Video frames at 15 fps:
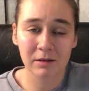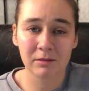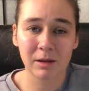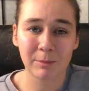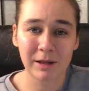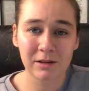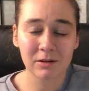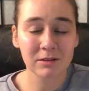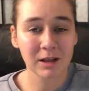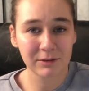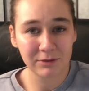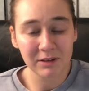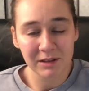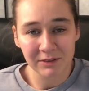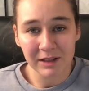make your
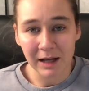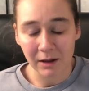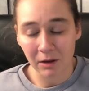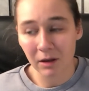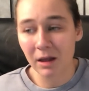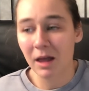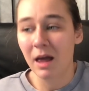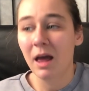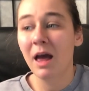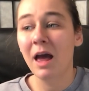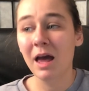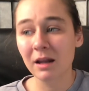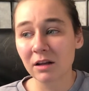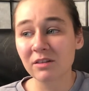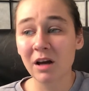life a living hell.
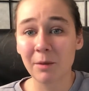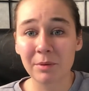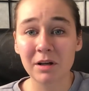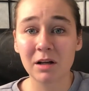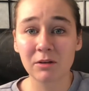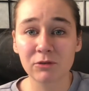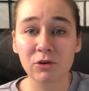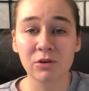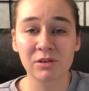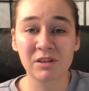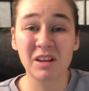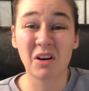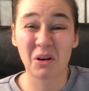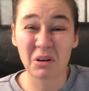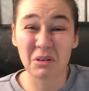And on top of that, of course,
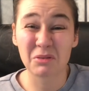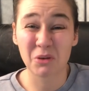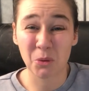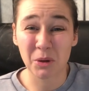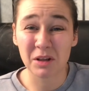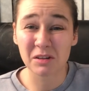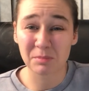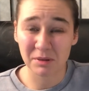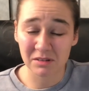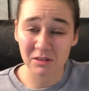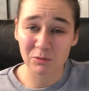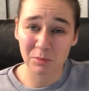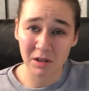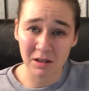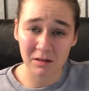they are a very
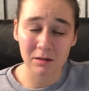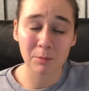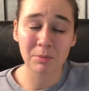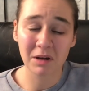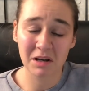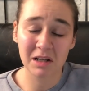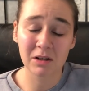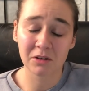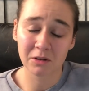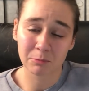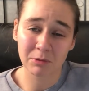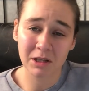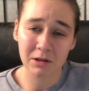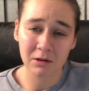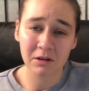expensive breed, depending on the
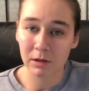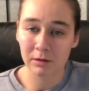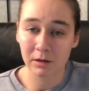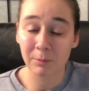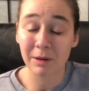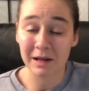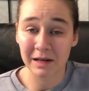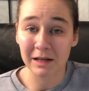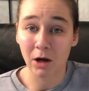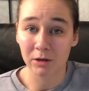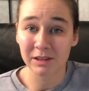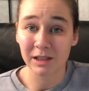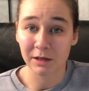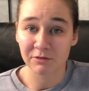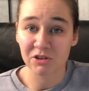breeder and depending on
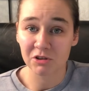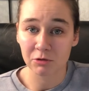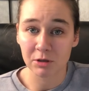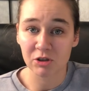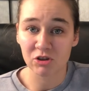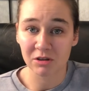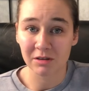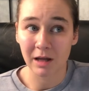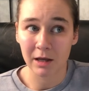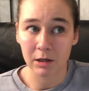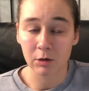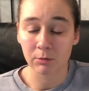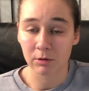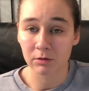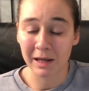the F generation that
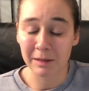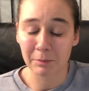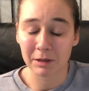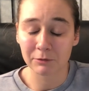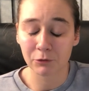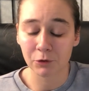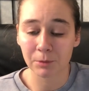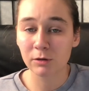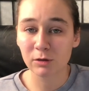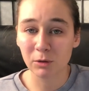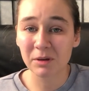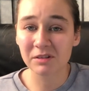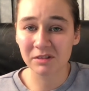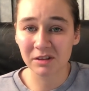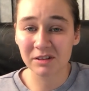you are aiming for. So
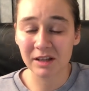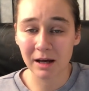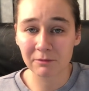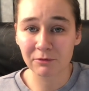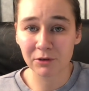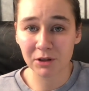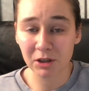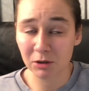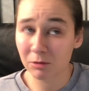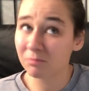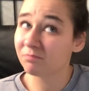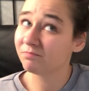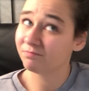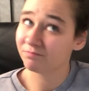is this cat for you?